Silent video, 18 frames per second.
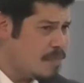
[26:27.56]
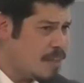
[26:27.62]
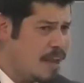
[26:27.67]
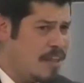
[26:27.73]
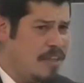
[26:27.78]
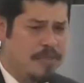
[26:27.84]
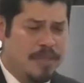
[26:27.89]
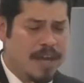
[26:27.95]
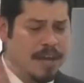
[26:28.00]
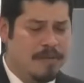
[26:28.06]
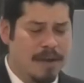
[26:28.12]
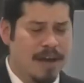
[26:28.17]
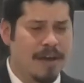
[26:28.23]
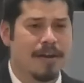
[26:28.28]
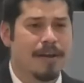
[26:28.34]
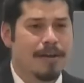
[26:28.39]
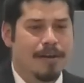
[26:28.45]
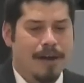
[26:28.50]
They're thinking,
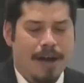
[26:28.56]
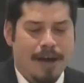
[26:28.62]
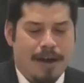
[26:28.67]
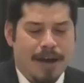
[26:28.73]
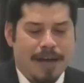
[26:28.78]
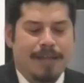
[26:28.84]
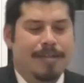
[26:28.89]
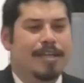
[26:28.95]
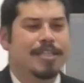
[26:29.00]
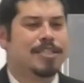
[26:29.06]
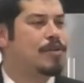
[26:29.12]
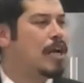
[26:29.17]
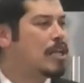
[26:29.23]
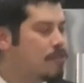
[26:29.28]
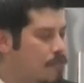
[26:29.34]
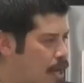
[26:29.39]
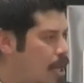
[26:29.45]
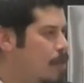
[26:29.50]
man, I, I can
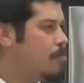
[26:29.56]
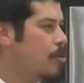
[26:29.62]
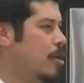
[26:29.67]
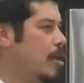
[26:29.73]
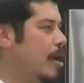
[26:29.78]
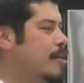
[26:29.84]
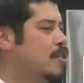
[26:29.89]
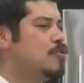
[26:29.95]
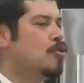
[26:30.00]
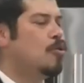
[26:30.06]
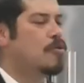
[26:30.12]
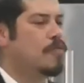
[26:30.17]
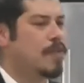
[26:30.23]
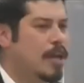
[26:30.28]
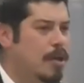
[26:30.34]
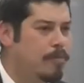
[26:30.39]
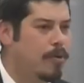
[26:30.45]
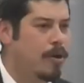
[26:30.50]
interact with anybody, I can talk with
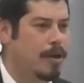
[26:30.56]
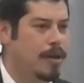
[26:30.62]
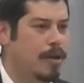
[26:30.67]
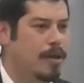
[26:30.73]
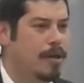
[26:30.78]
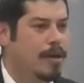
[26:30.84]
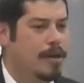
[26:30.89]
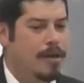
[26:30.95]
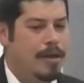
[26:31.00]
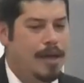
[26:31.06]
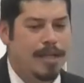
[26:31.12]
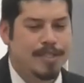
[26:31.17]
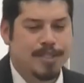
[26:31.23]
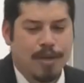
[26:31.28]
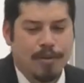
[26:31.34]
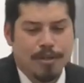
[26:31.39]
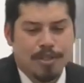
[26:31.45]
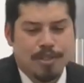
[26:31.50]
anybody. And
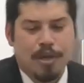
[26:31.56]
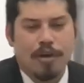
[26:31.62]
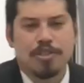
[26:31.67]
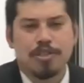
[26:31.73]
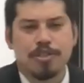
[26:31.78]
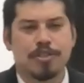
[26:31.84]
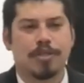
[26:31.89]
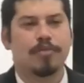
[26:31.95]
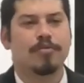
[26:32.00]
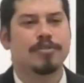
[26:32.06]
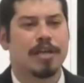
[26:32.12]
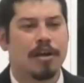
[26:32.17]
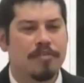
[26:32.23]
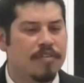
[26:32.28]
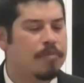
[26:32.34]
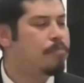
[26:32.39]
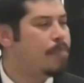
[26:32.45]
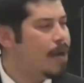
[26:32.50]
so the social skills are
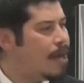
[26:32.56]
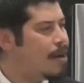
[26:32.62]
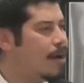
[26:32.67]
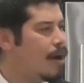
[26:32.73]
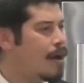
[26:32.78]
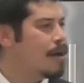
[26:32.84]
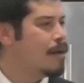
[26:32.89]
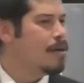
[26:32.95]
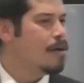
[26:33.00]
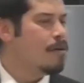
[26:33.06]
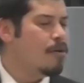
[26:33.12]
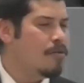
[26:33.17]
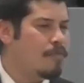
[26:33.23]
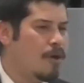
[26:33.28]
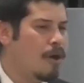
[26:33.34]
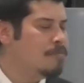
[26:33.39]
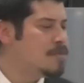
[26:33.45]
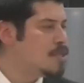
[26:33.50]
even better
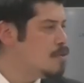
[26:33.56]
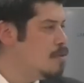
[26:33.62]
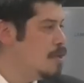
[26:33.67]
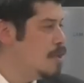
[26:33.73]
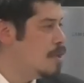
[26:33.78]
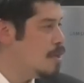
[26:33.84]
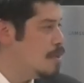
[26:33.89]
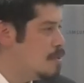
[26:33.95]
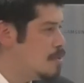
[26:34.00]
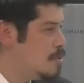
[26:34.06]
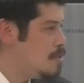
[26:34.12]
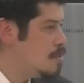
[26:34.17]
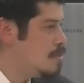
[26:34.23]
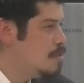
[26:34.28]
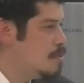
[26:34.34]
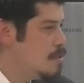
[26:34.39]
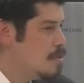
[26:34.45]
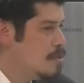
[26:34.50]
with homeschooling kids.
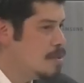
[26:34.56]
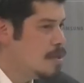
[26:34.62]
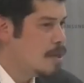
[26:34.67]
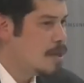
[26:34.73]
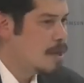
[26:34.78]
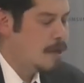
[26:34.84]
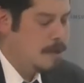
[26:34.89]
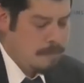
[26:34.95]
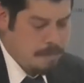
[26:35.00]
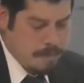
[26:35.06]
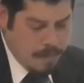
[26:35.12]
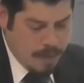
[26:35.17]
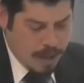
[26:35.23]
Okay?